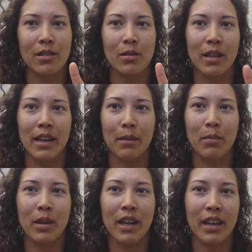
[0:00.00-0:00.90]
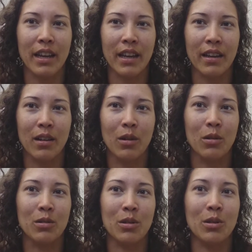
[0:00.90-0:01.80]
so
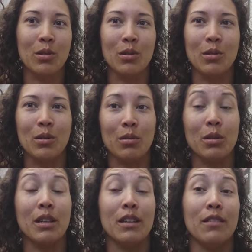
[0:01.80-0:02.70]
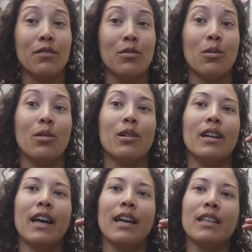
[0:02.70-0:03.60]
inhale, 2, 3,
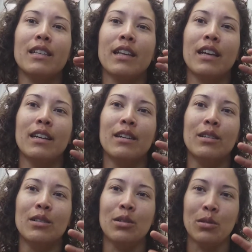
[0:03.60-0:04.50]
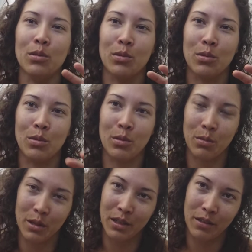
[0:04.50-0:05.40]
4, exhale, 2,
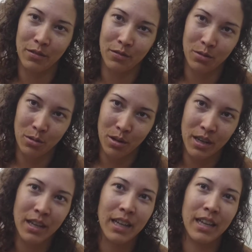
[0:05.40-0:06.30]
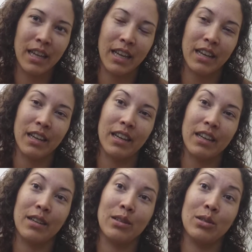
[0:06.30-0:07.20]
3, 4,
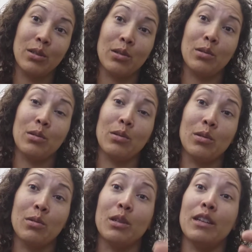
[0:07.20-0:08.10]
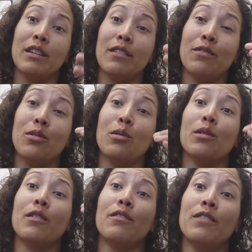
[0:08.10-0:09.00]
inhale, 2, 3,
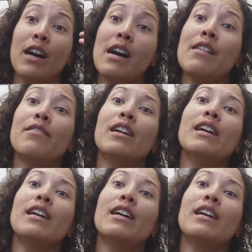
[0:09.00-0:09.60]
4, 5,